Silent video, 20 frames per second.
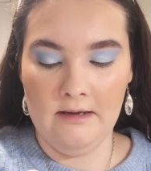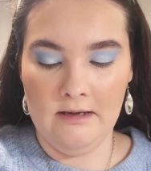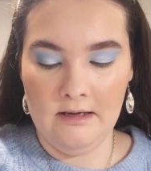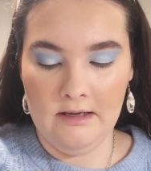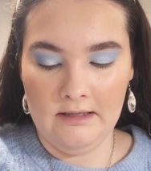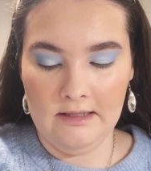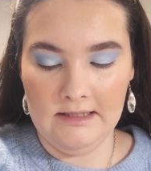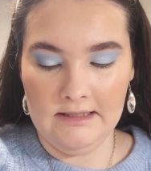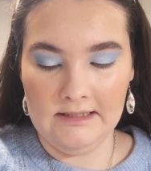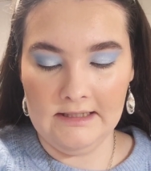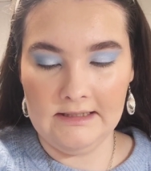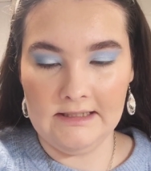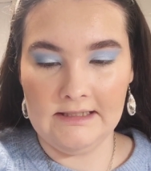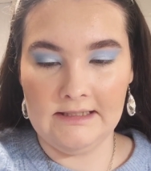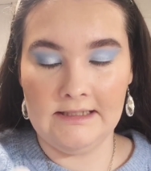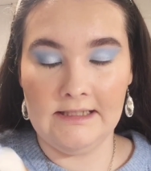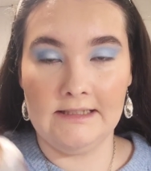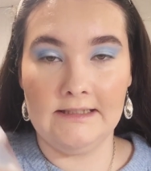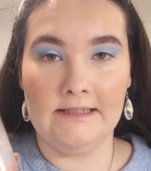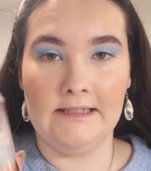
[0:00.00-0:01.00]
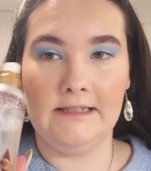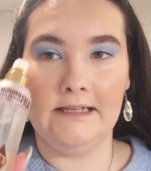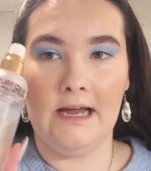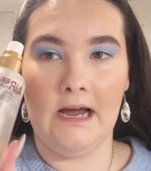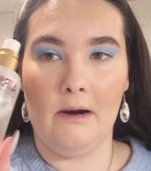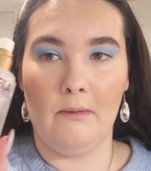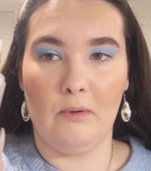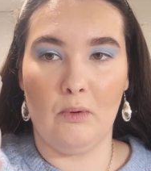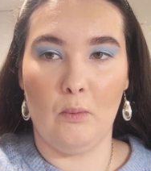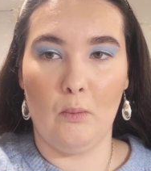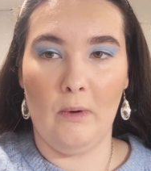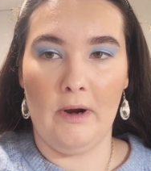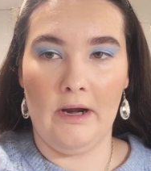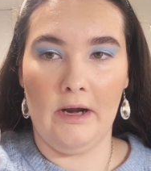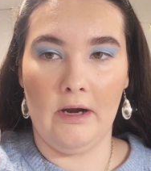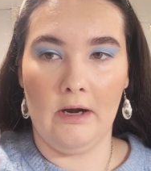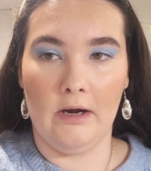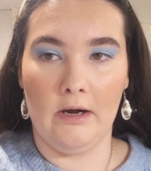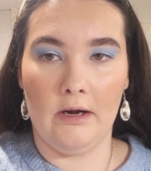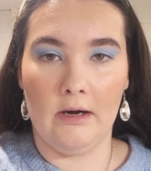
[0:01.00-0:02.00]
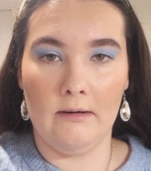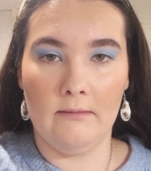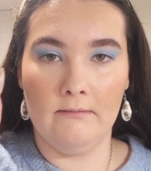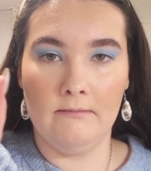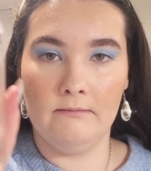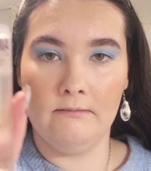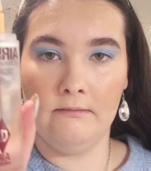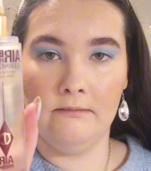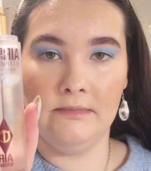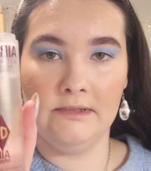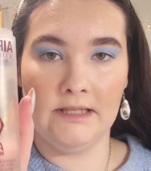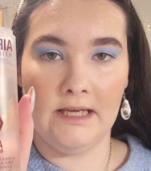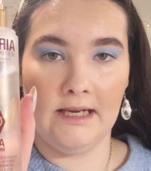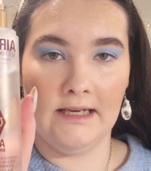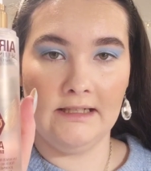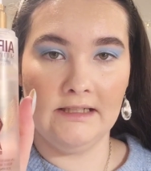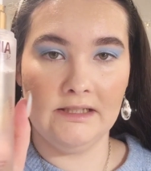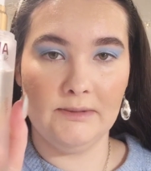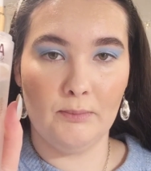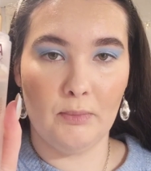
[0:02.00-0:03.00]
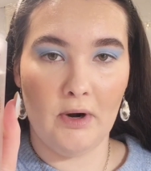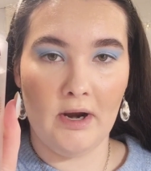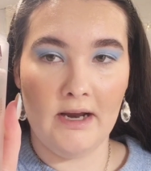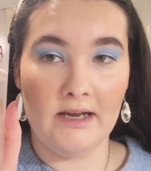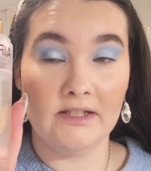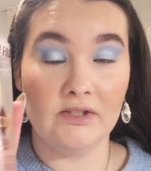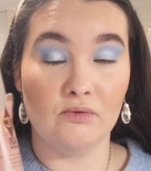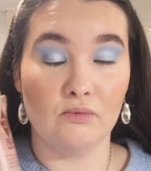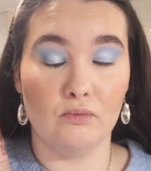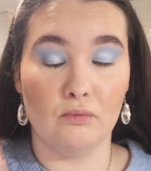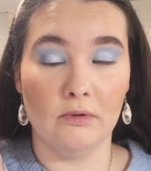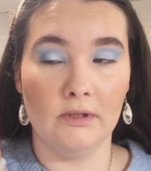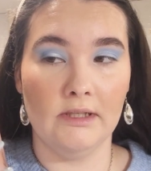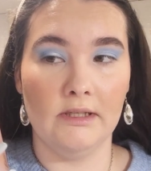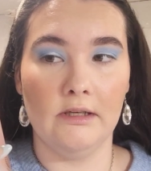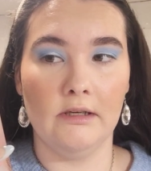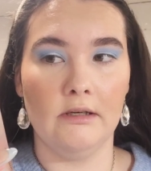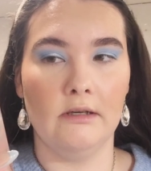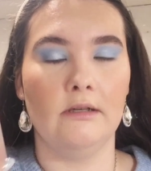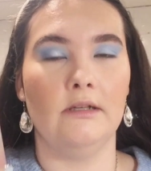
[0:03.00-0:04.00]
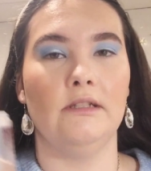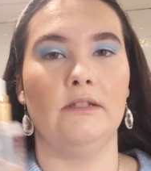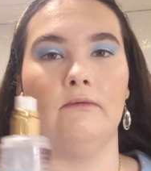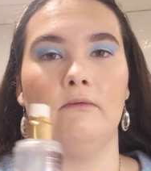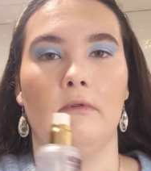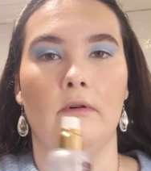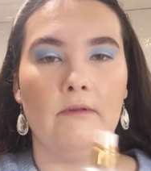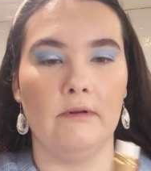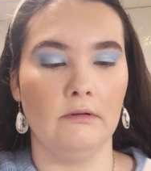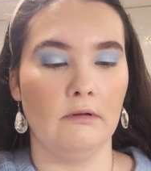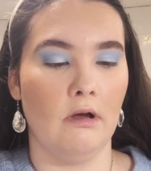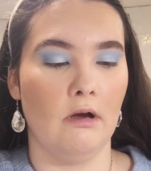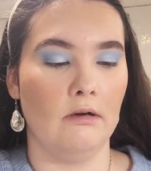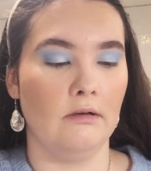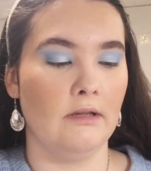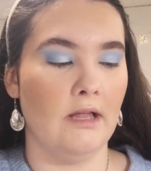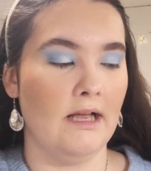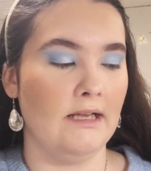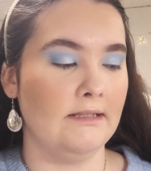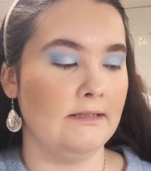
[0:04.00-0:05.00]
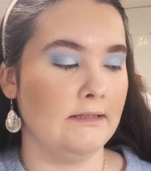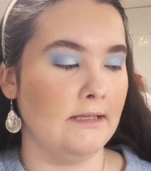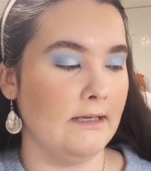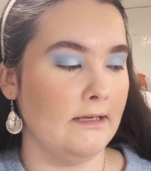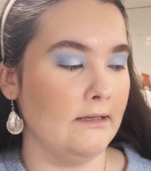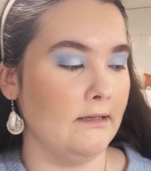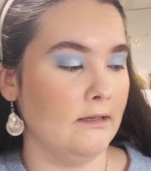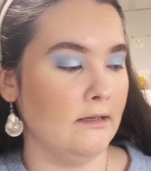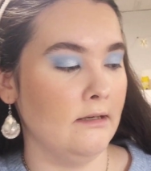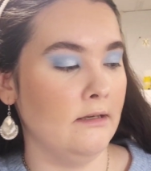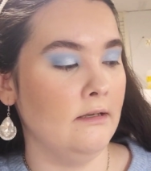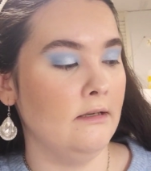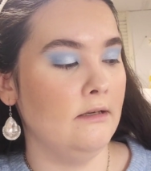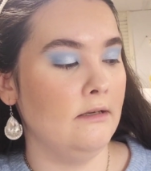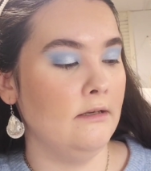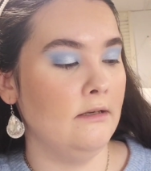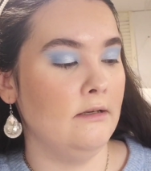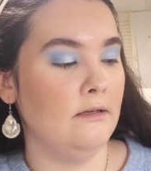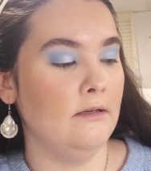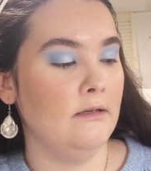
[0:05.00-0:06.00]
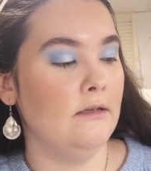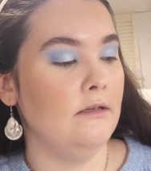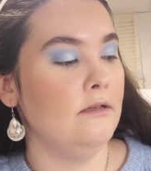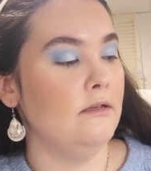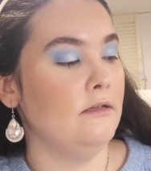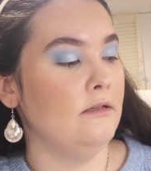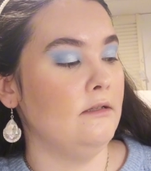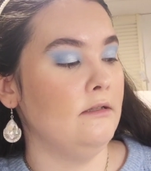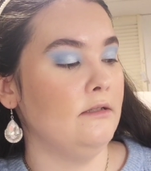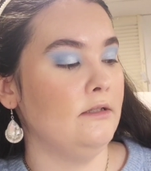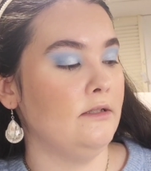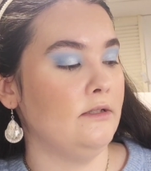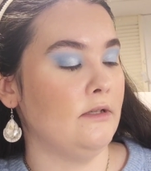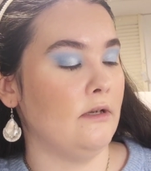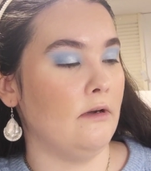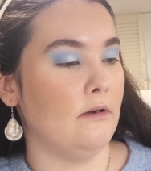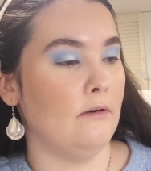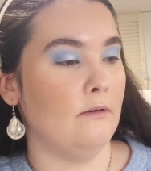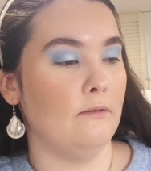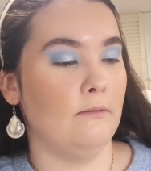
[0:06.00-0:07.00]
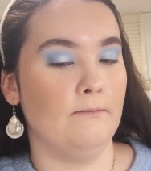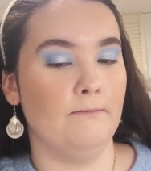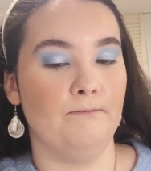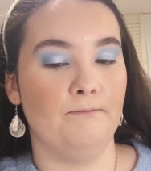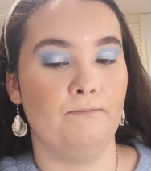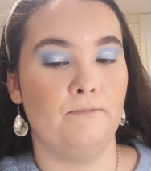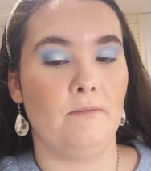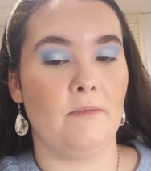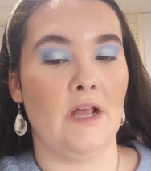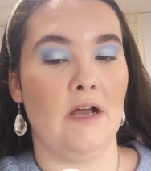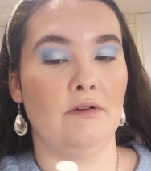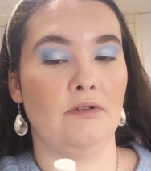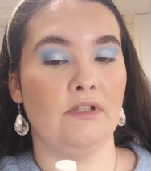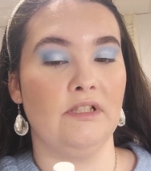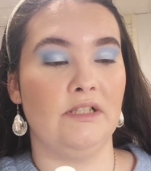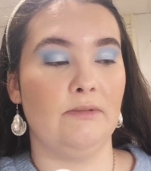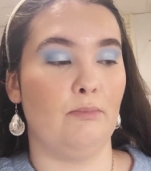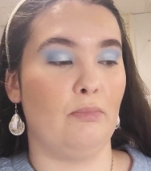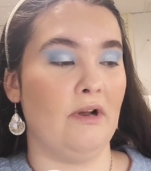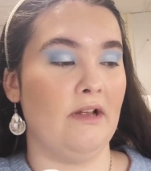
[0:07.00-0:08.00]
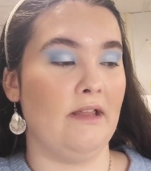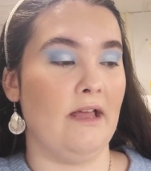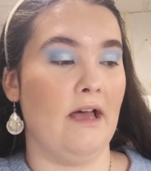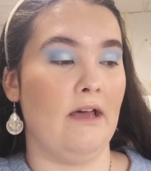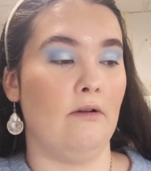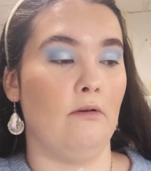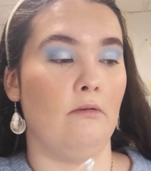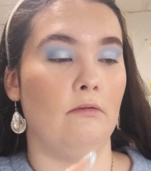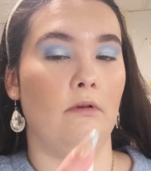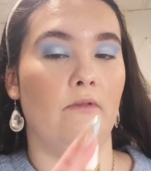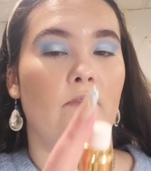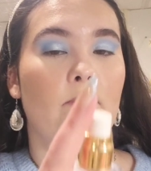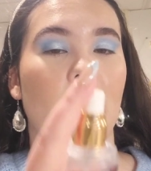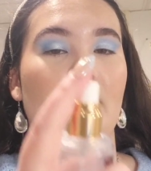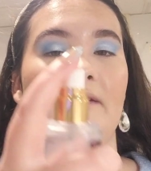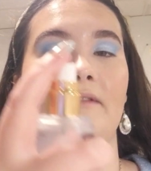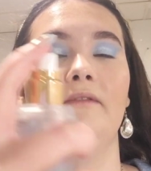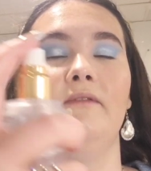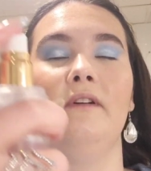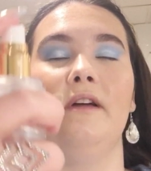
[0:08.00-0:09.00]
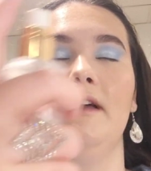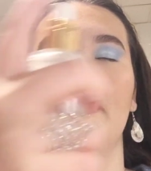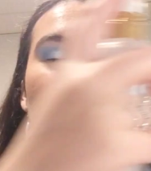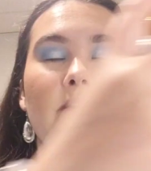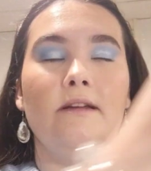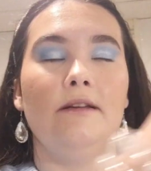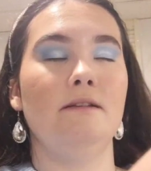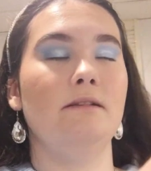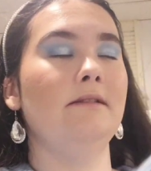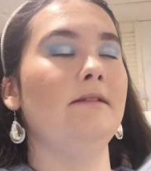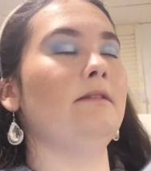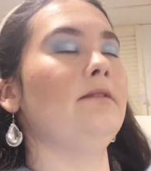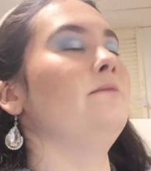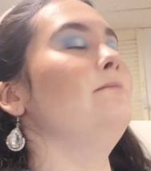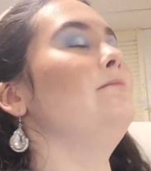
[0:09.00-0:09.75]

This is a 16-hour wear setting spray. It's really good. It's really long lasting. So I'll just spray that all over my face.